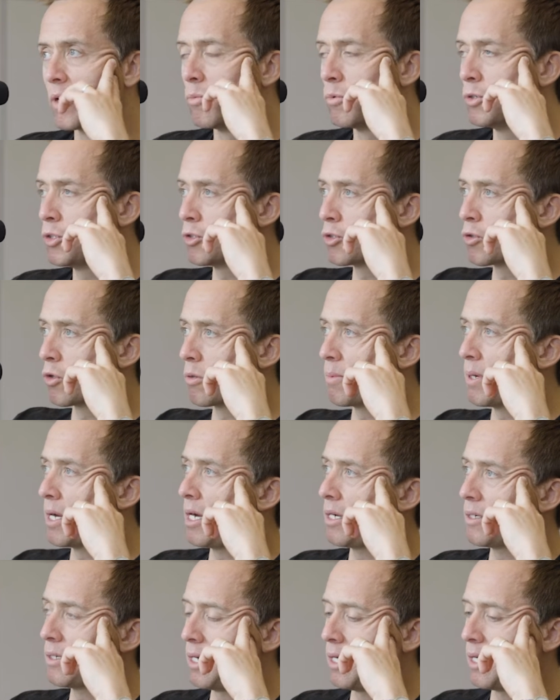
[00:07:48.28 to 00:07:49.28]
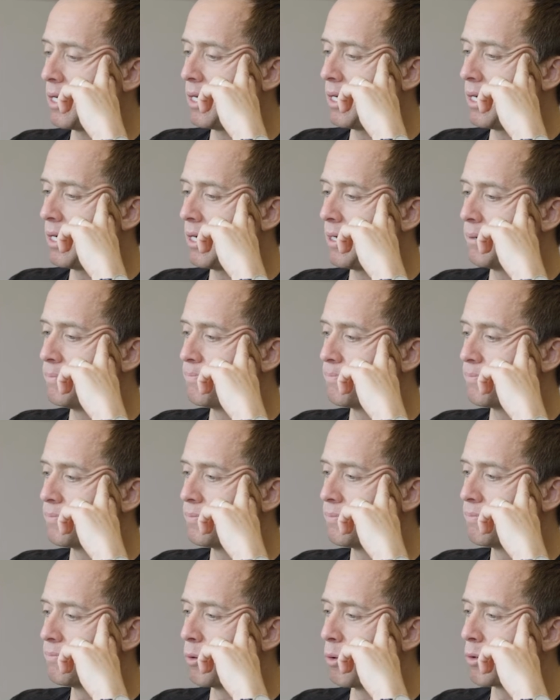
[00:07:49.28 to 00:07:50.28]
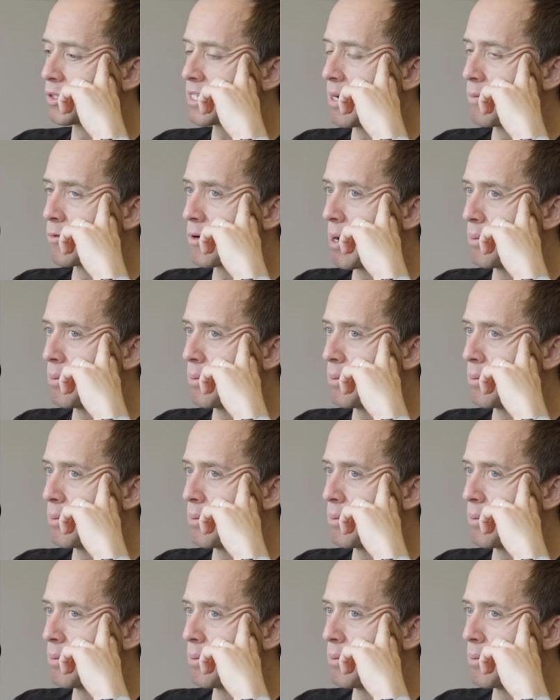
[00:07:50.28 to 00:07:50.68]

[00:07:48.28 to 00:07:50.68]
We should talk about poor Summer